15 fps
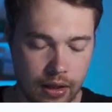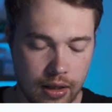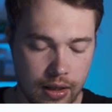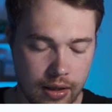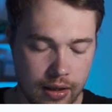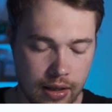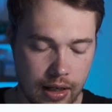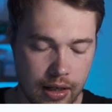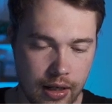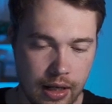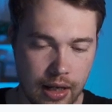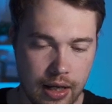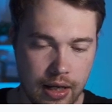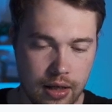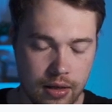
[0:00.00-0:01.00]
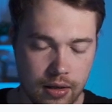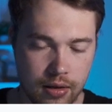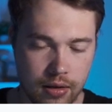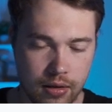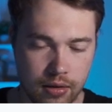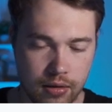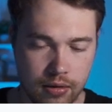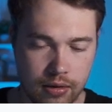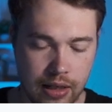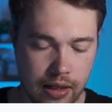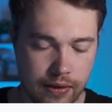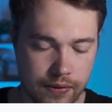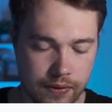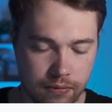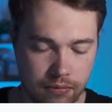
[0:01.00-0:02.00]
And then A,
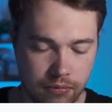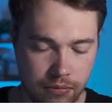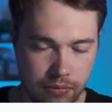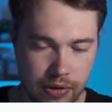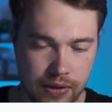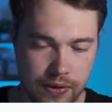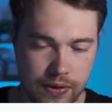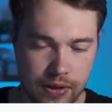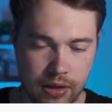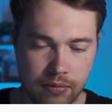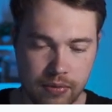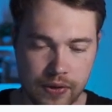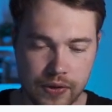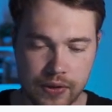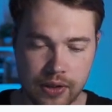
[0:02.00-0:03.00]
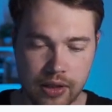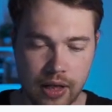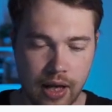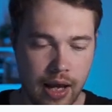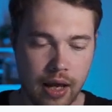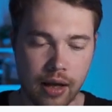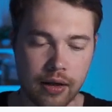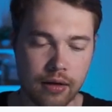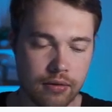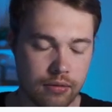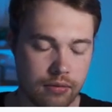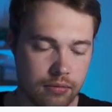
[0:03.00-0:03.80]
then BC, BC, A.